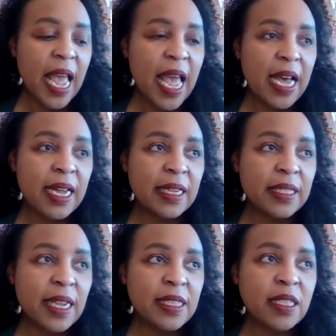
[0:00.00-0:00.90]

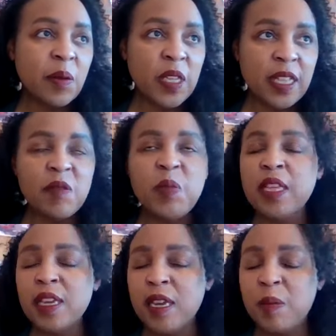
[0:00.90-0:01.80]
And it's something that I've been
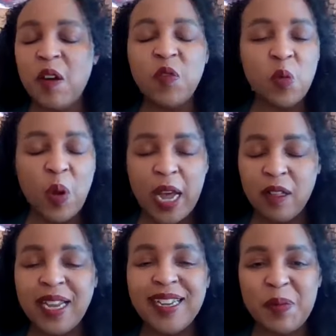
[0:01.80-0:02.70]
thinking about for a
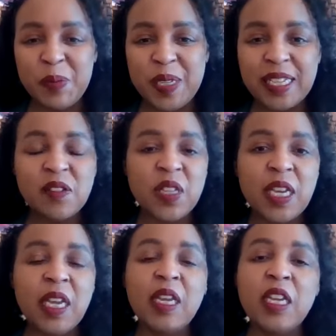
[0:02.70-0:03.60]
while, kind of
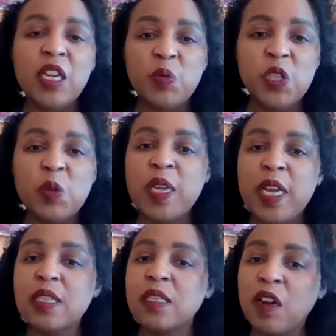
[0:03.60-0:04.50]
obsessively, you know, just
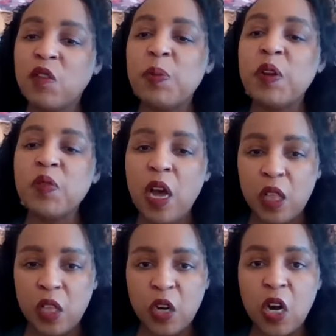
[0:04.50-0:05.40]
because a lot of women of
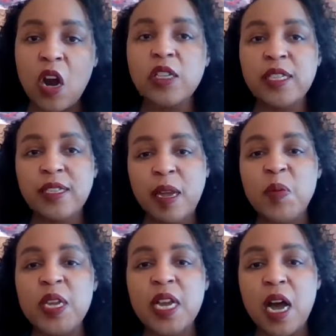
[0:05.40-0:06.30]
color are
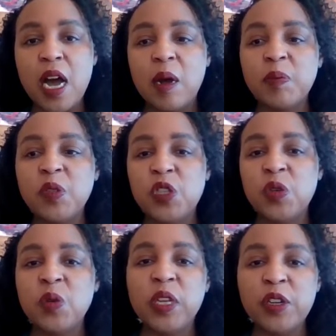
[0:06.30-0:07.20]
stepping up
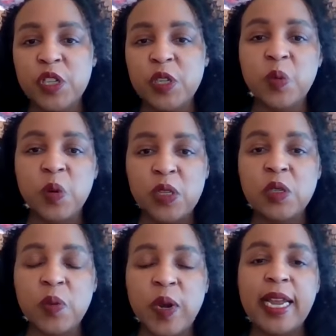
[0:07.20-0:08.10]
to leadership
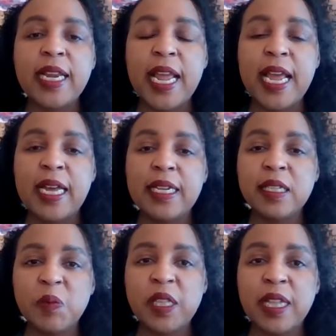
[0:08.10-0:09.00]
roles, right? And
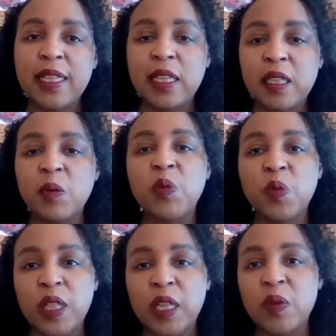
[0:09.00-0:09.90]
it's something that I think that we
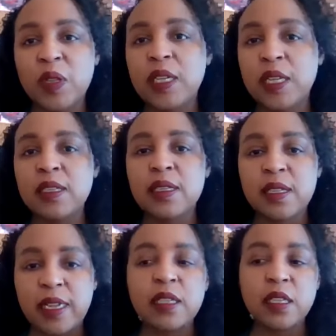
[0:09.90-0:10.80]
really need to
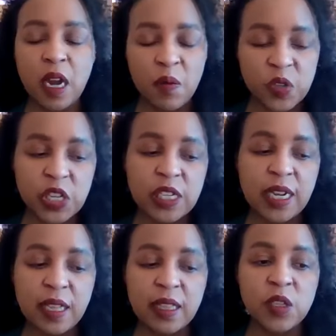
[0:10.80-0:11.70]
discuss. It's a conversation
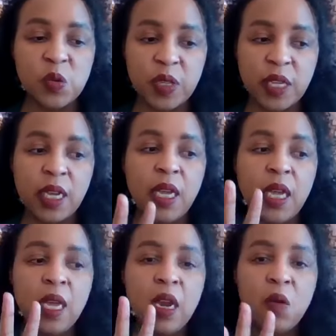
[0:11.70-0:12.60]
I think that's really
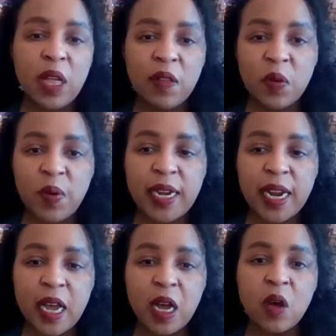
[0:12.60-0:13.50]
relevant right
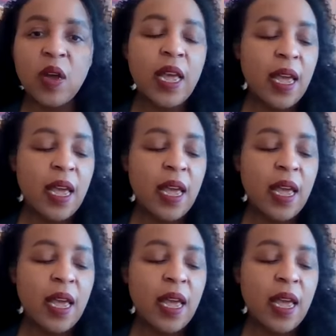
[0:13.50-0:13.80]
now.